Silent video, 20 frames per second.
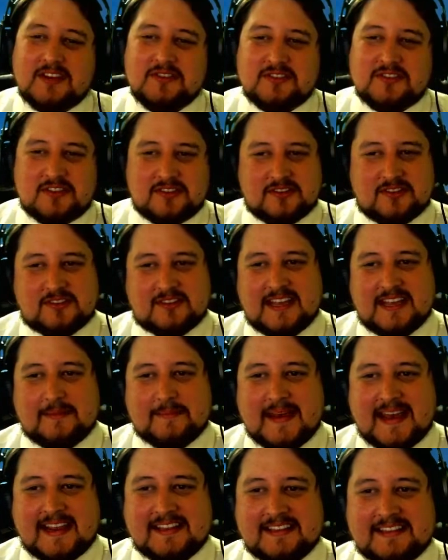to look like
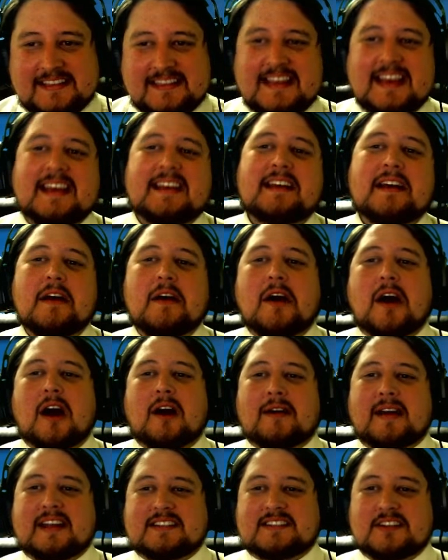back in the day. All
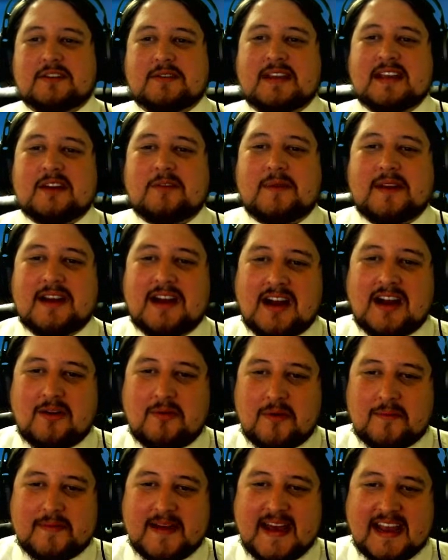right, so here we are,
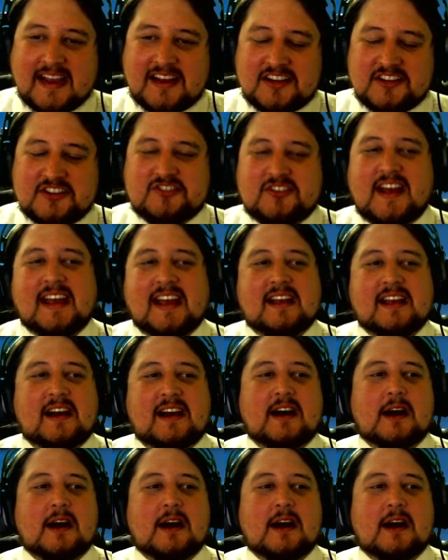we're back on track.